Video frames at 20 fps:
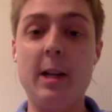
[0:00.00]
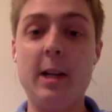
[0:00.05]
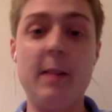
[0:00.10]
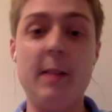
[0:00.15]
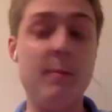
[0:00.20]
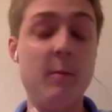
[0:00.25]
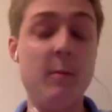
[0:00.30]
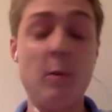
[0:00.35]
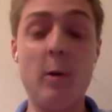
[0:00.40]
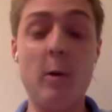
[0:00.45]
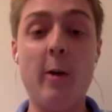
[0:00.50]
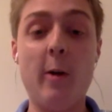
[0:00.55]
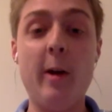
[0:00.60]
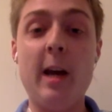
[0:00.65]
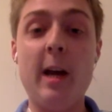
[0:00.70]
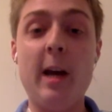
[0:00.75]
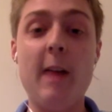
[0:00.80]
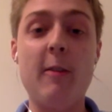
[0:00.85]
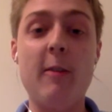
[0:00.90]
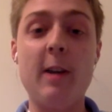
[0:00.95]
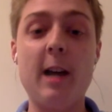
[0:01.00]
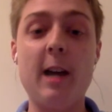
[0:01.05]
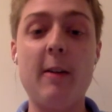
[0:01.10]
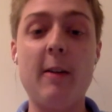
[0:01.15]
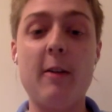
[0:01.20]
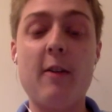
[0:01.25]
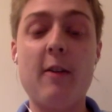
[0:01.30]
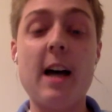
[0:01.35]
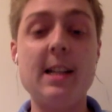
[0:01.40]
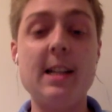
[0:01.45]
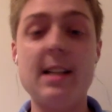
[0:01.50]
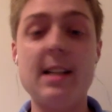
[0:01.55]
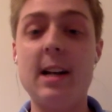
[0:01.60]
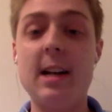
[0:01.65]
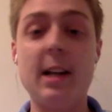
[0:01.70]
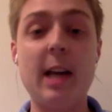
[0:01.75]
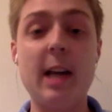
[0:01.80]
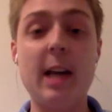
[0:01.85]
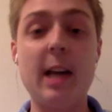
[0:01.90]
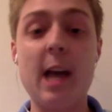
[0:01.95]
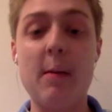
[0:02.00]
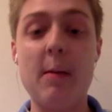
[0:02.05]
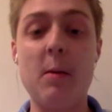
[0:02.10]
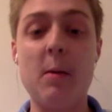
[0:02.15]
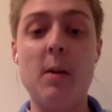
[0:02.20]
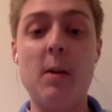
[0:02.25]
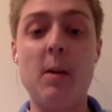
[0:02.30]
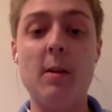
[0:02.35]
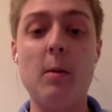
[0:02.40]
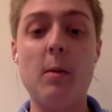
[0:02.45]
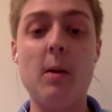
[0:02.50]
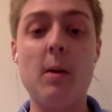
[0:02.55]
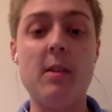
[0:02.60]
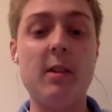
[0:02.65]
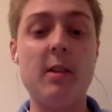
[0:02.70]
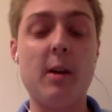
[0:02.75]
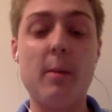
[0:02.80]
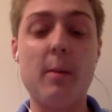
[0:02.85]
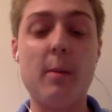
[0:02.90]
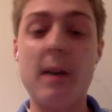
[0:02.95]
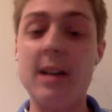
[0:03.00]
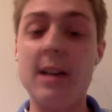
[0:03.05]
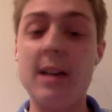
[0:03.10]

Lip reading: And really every facet of the game, it wasn't their best.